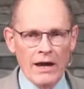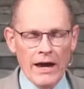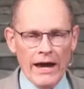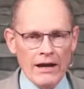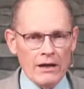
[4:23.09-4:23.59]

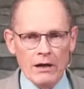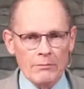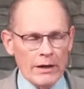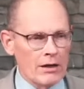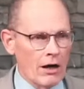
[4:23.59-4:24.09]
And I got in
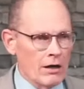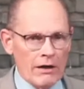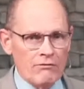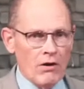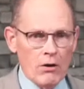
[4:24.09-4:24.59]
my car and I
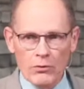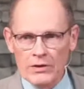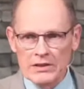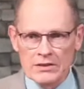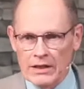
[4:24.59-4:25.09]
followed
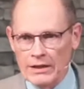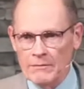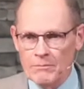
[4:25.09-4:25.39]
this thing